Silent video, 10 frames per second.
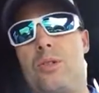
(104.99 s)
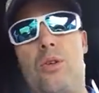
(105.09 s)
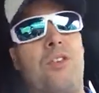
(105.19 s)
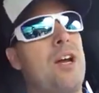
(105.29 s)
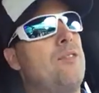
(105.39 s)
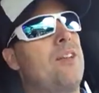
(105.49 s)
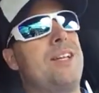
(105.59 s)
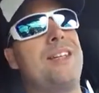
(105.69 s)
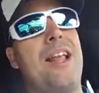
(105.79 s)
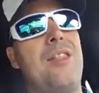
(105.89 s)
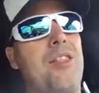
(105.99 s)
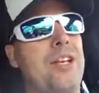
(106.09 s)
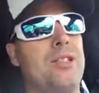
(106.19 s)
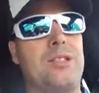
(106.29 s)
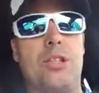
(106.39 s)
So if I have like 10
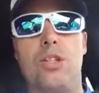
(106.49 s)
things to